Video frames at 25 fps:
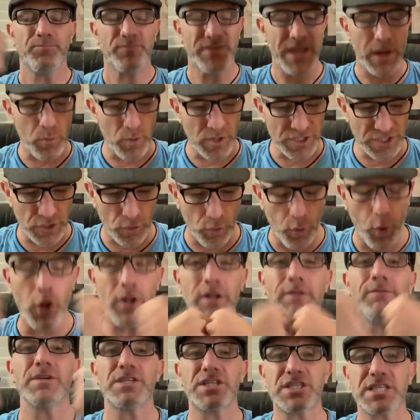There was
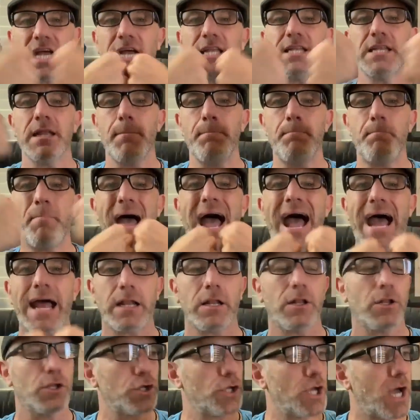all of a sudden a
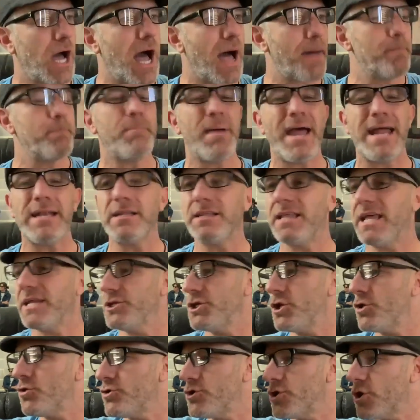battle. I'm better than
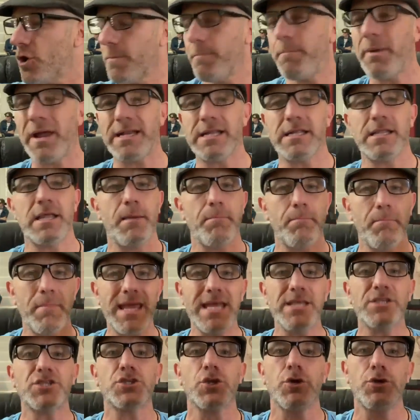you, you're better than
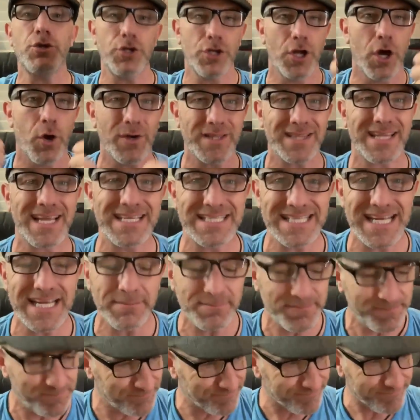me. So you know what they
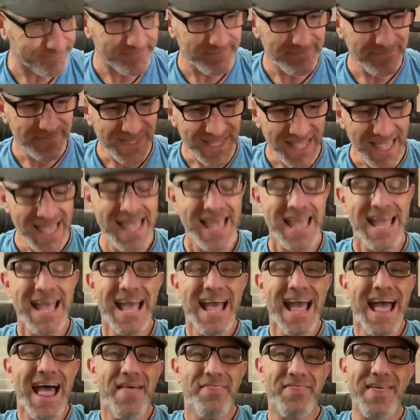did?
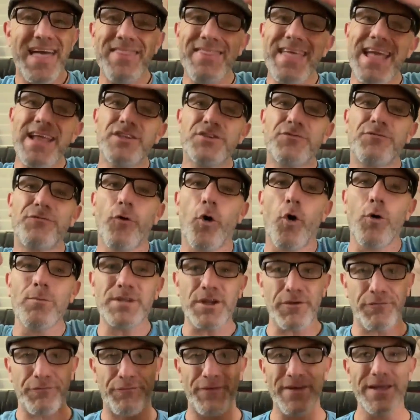Then they formed
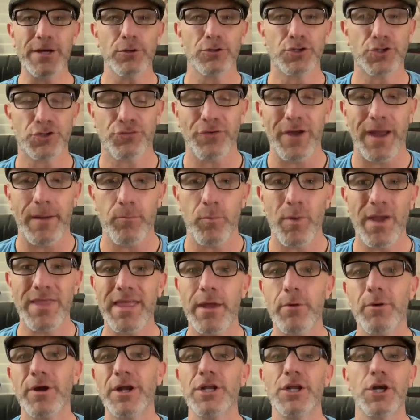a field trip where
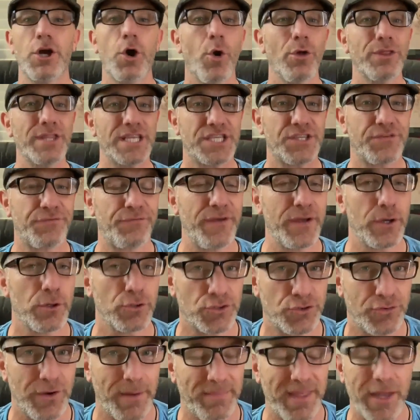they were going to go on this
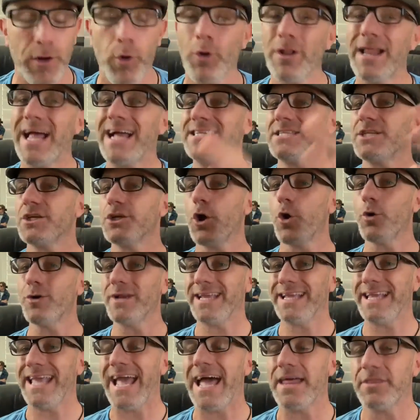field trip. They all had to go
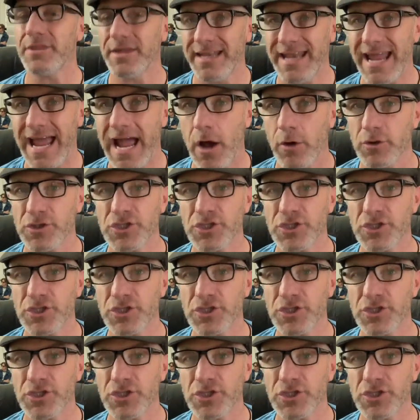together now.